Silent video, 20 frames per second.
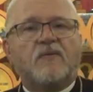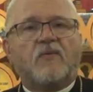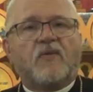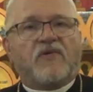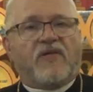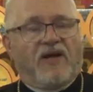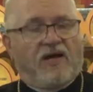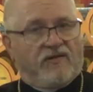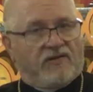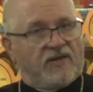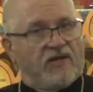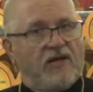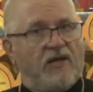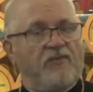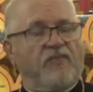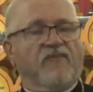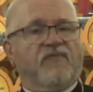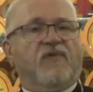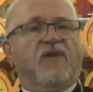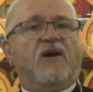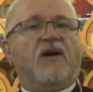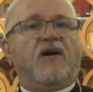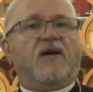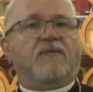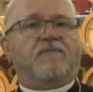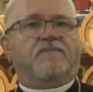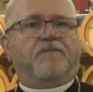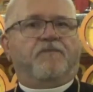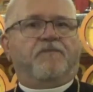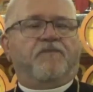Without the help of
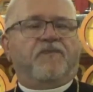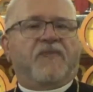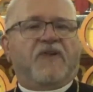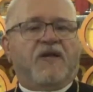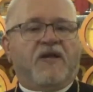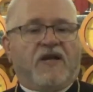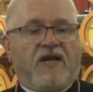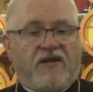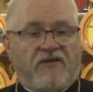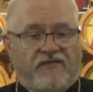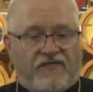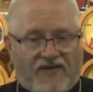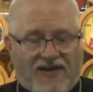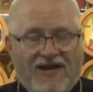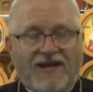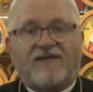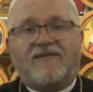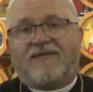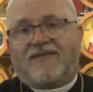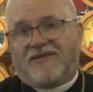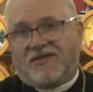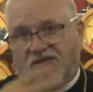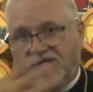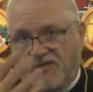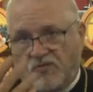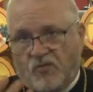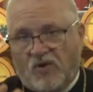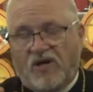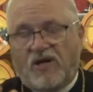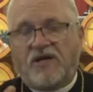God. In fact, this
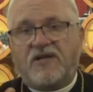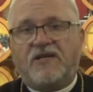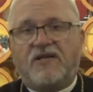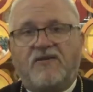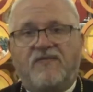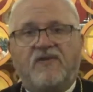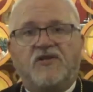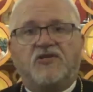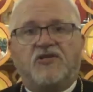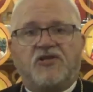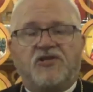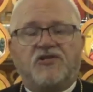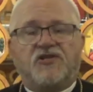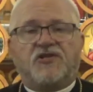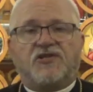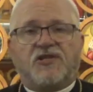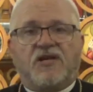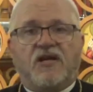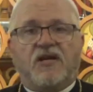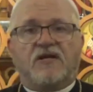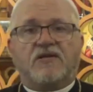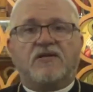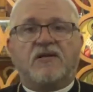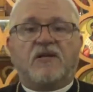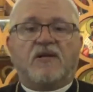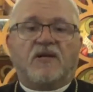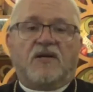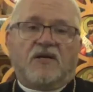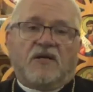is why even Jesus says,